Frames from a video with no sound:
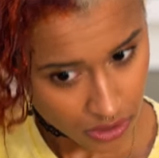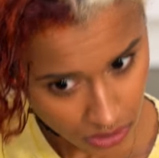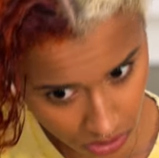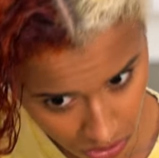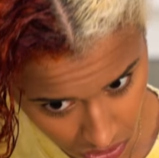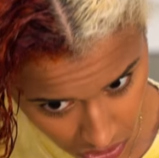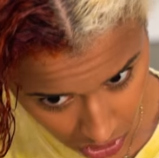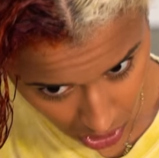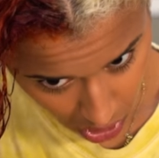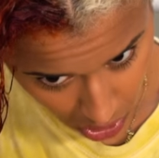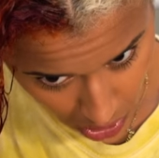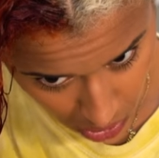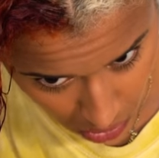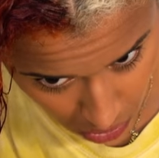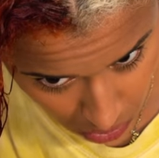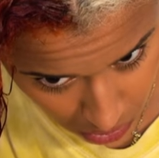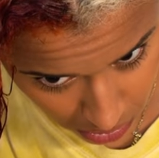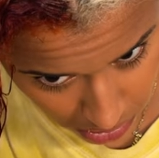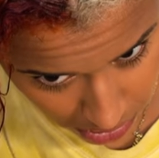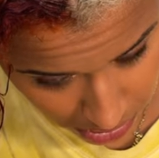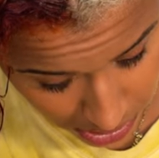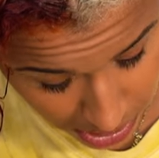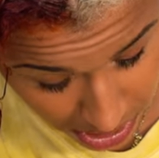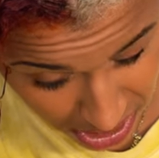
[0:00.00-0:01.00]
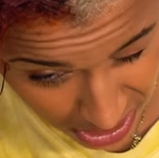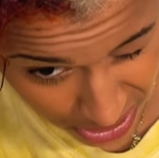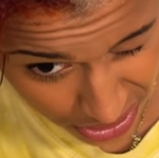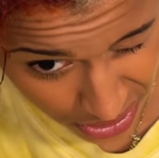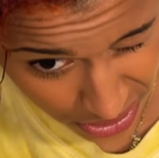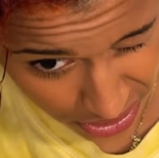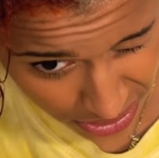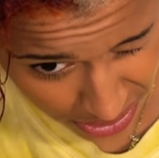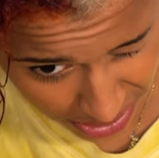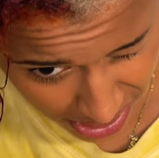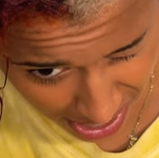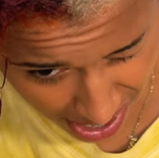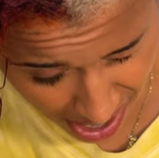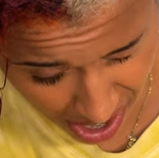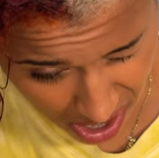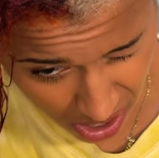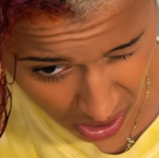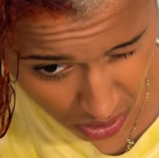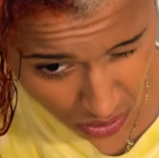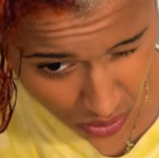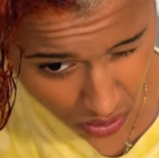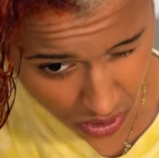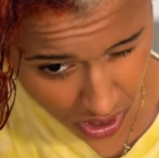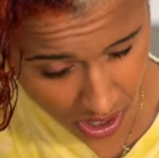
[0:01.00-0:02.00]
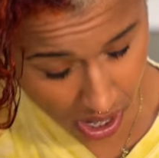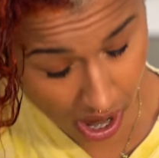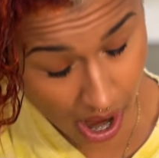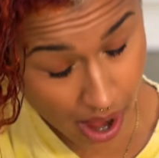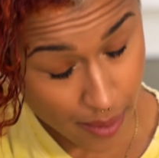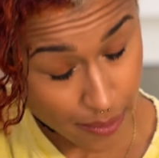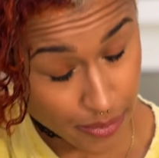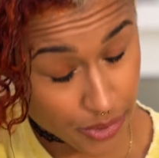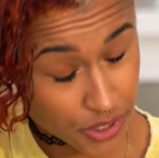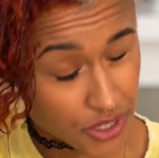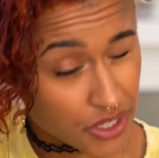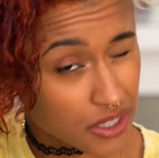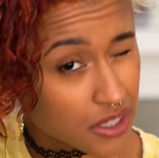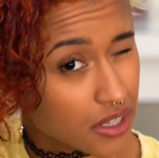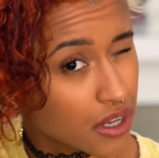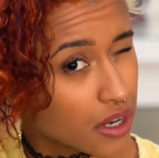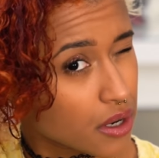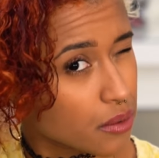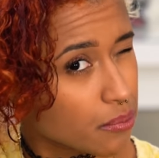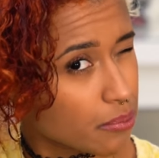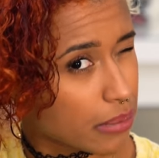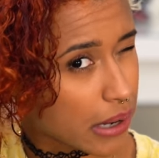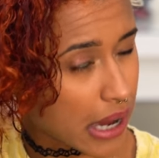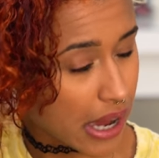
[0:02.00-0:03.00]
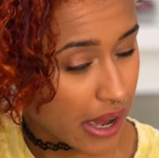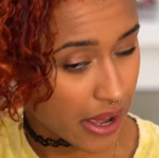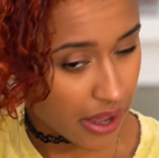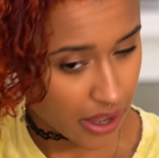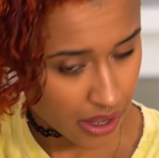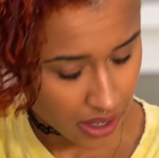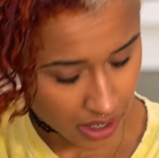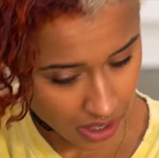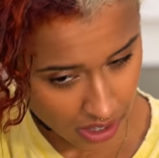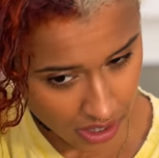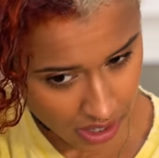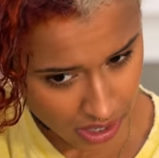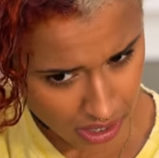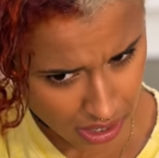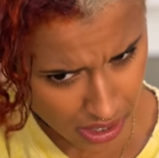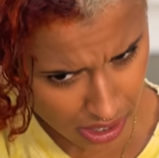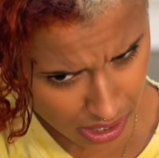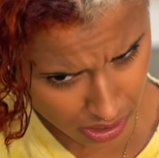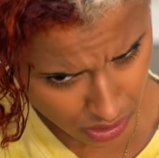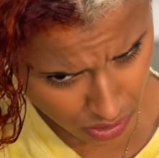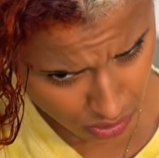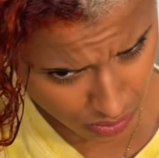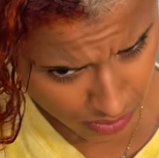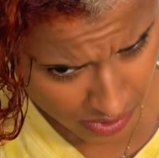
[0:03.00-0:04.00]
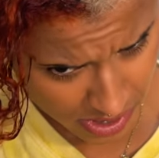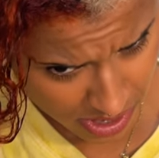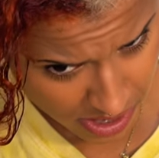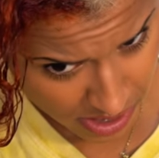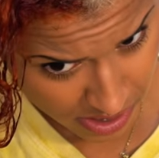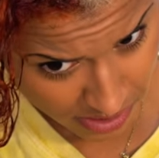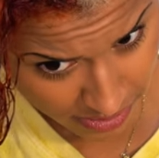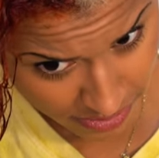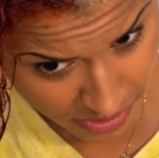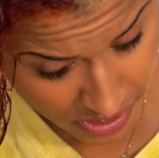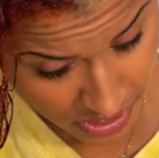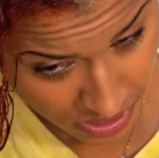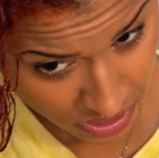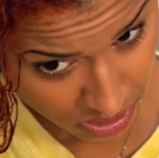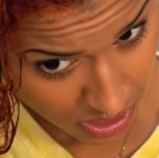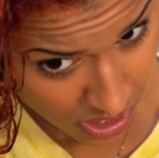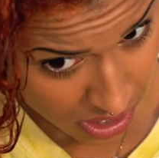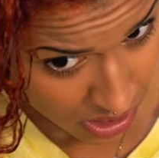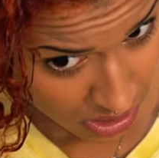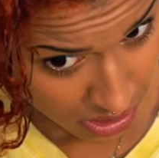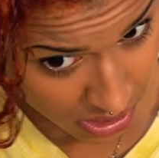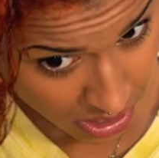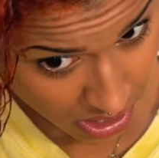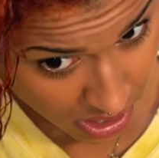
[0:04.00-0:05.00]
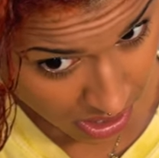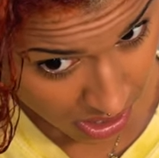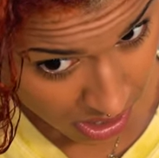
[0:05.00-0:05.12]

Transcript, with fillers: So either that or I'm just gonna buy another one of this color.